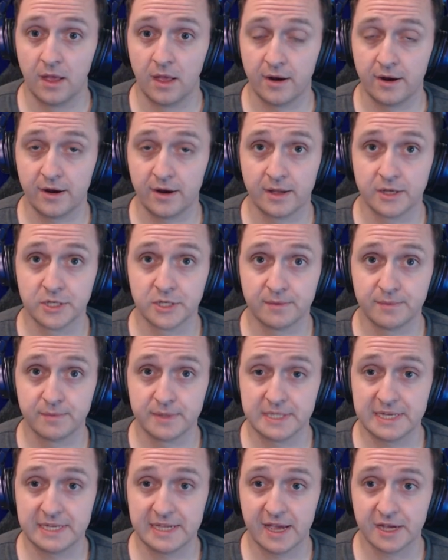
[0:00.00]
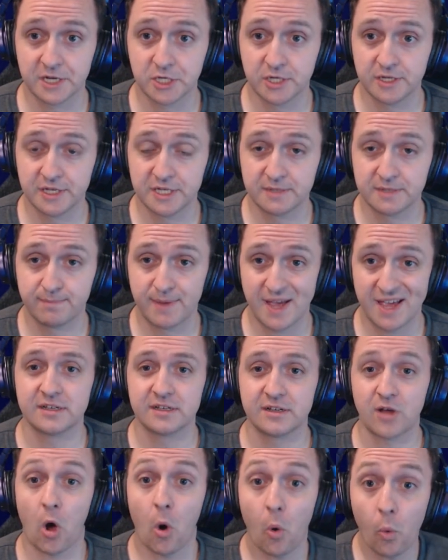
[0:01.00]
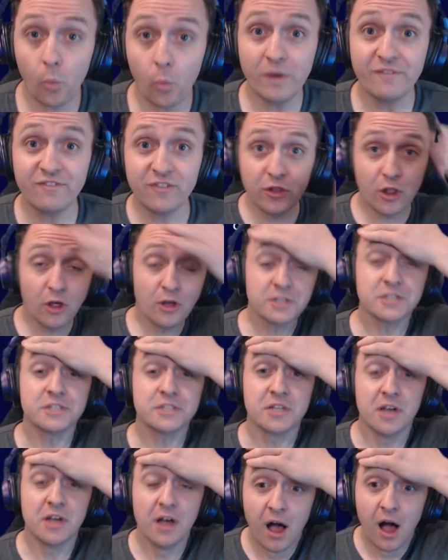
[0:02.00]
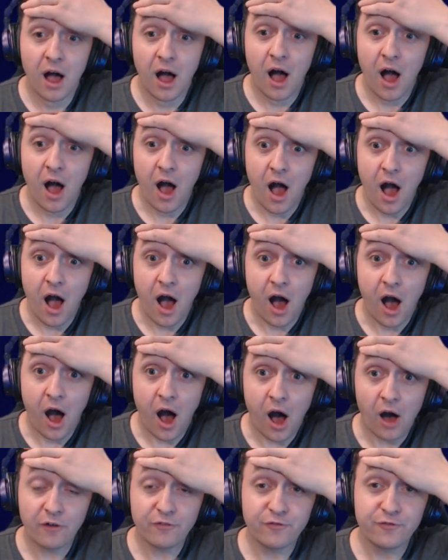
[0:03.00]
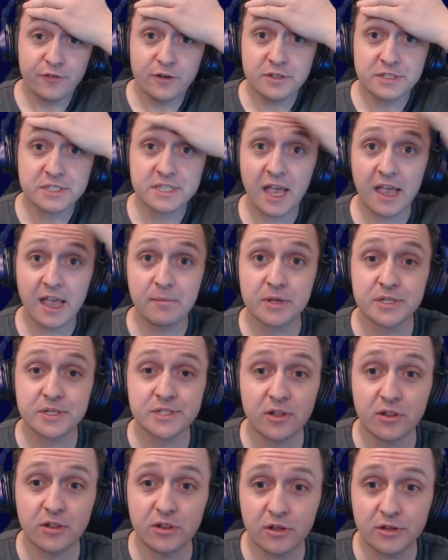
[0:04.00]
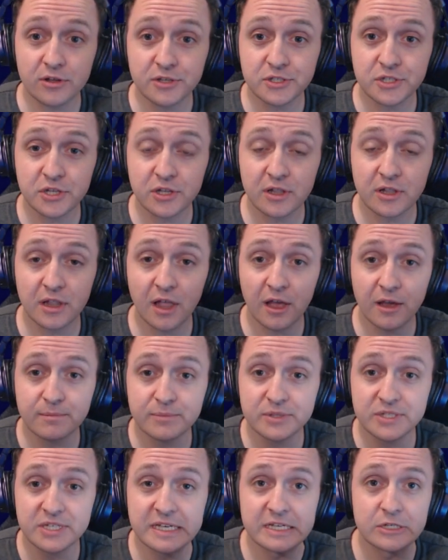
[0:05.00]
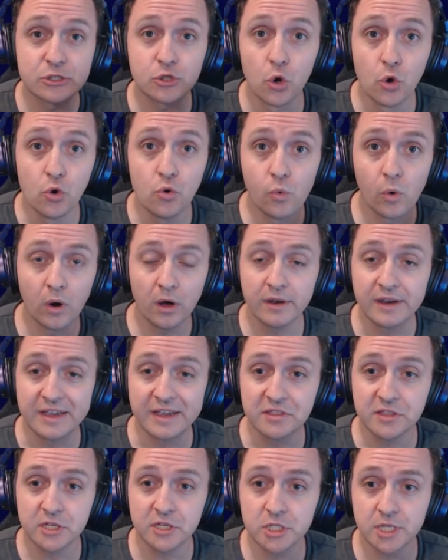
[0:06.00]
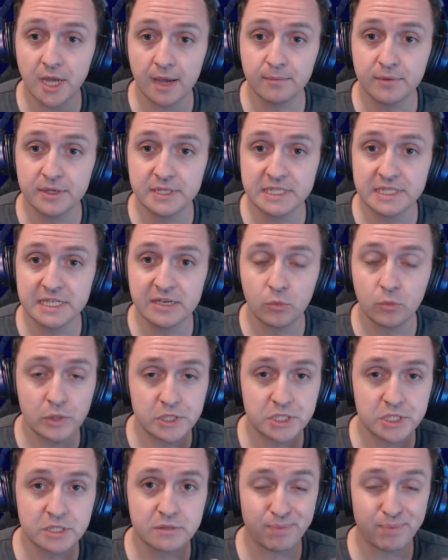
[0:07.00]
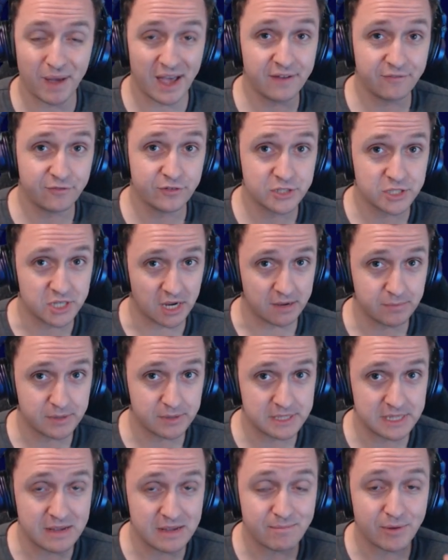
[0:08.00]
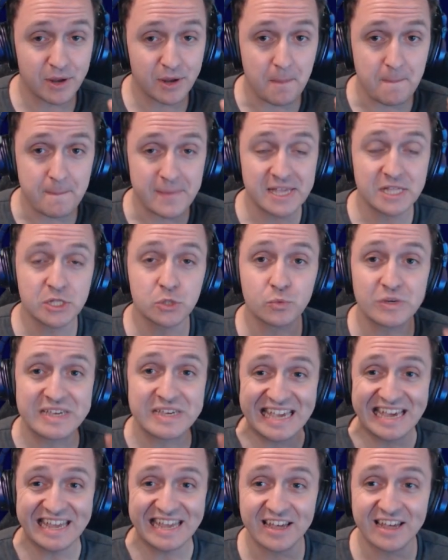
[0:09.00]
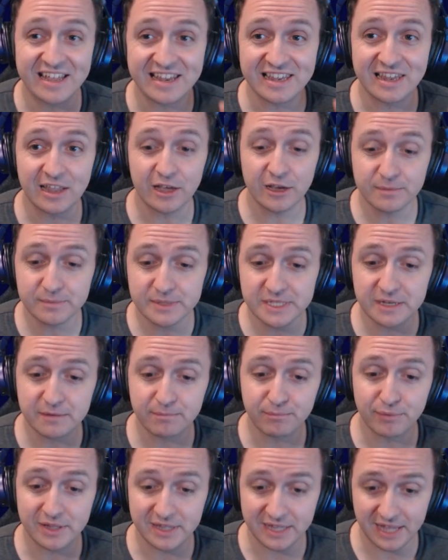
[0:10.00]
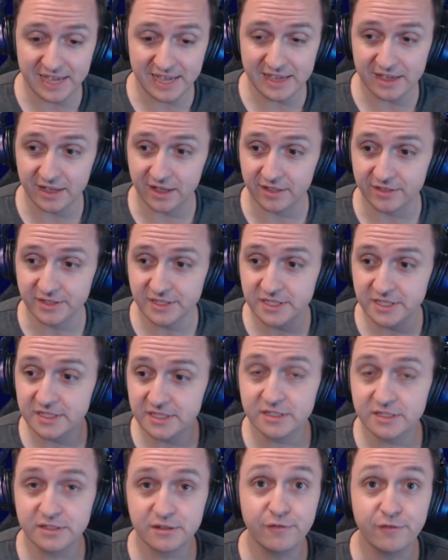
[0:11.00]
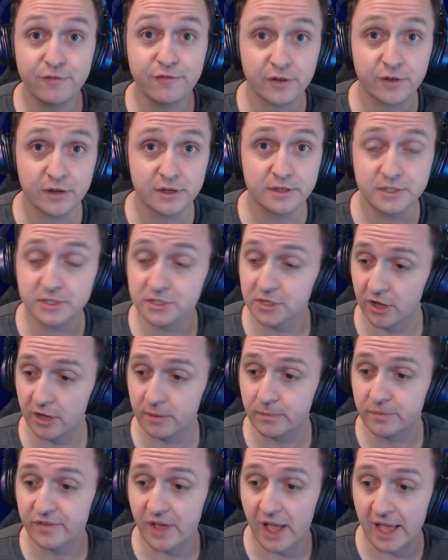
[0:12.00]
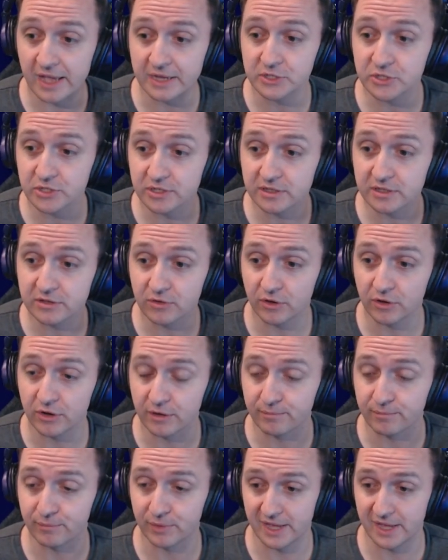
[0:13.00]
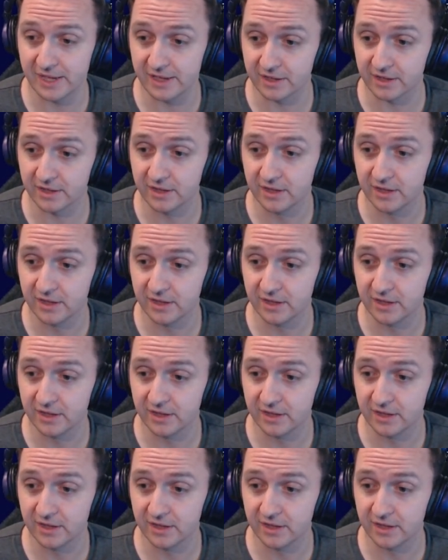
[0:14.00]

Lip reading: All right, Champions League action is back. Oh, we've lost. Our first game is a loss to Leipzig 2-1 in the Champions League, which is bad for the Champions League, but it means we get a Leipzig player. This is the first time we've actually got a player.